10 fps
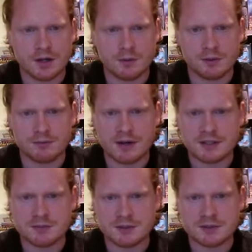couple of
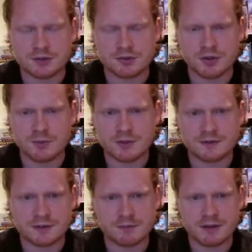regiments or troops or
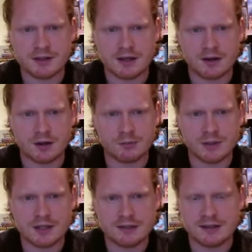something that are going to
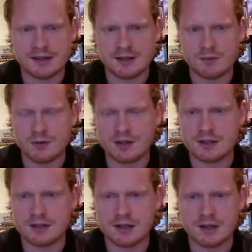be dealing with,